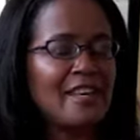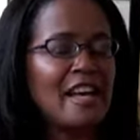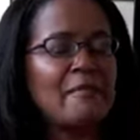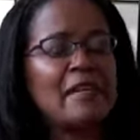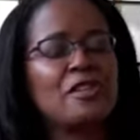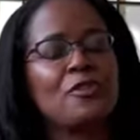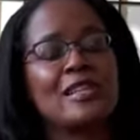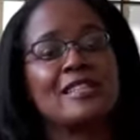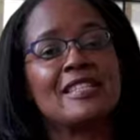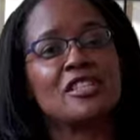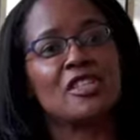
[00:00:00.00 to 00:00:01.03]
I made the
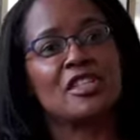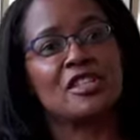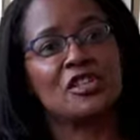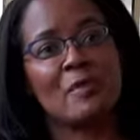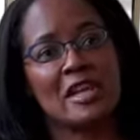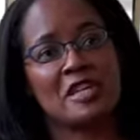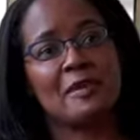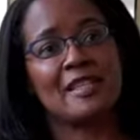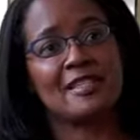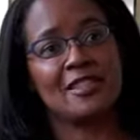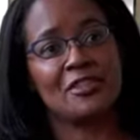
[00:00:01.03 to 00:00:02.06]
transition to management
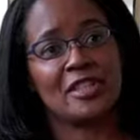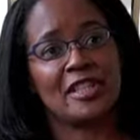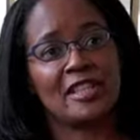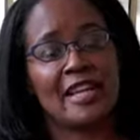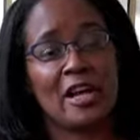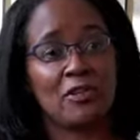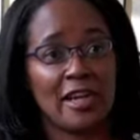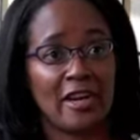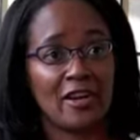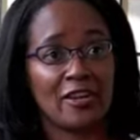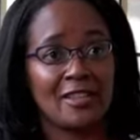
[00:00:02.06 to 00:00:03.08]
consulting in
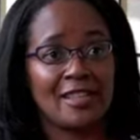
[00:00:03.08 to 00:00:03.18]
healthcare,